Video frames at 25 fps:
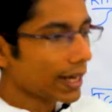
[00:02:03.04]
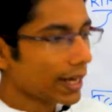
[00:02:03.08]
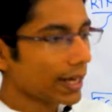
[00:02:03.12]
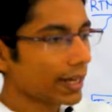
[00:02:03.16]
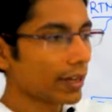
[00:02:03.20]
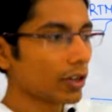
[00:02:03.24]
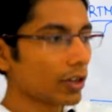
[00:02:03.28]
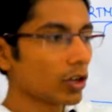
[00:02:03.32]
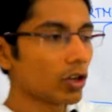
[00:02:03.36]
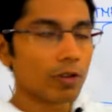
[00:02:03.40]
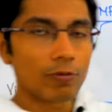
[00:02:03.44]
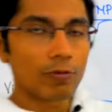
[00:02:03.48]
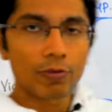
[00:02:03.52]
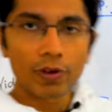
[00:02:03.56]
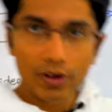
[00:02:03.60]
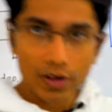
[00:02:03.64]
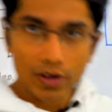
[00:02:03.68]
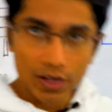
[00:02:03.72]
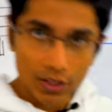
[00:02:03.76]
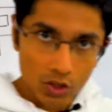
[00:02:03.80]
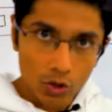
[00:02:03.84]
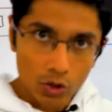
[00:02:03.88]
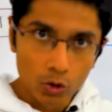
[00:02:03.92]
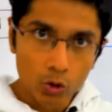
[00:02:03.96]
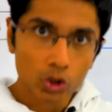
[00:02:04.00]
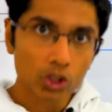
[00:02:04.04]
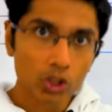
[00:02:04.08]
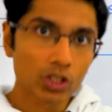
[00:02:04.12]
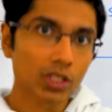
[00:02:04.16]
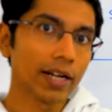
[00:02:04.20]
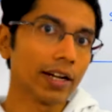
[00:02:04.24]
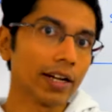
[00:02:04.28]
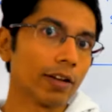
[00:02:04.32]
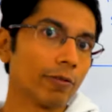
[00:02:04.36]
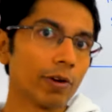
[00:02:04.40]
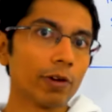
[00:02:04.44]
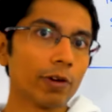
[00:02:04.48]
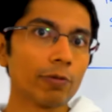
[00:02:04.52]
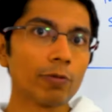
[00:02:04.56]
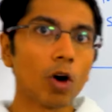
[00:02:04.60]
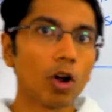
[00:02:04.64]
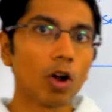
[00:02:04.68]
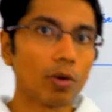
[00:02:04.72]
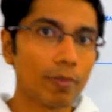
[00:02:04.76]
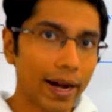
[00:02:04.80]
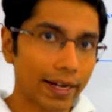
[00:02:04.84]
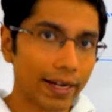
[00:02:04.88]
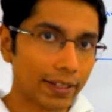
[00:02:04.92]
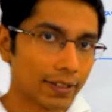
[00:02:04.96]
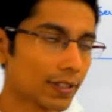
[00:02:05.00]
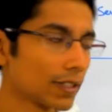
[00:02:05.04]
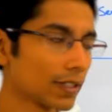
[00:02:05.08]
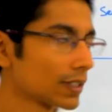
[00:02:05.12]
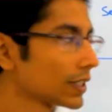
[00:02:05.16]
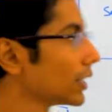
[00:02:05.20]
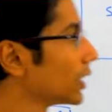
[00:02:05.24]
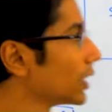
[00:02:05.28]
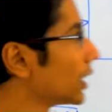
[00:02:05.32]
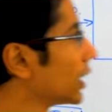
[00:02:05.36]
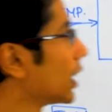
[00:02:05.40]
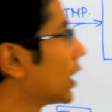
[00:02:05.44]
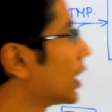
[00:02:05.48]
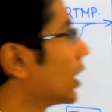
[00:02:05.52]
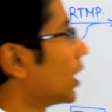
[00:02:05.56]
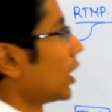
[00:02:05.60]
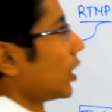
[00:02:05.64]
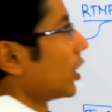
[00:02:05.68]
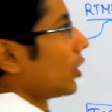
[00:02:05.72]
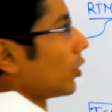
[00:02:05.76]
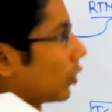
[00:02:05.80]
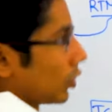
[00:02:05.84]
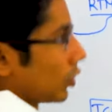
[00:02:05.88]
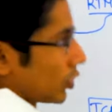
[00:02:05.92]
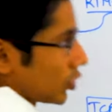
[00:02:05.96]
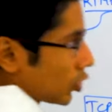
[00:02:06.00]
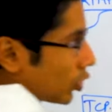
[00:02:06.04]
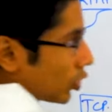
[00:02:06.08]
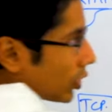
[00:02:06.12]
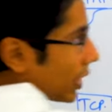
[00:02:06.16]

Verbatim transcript: it into different resolutions and different formats so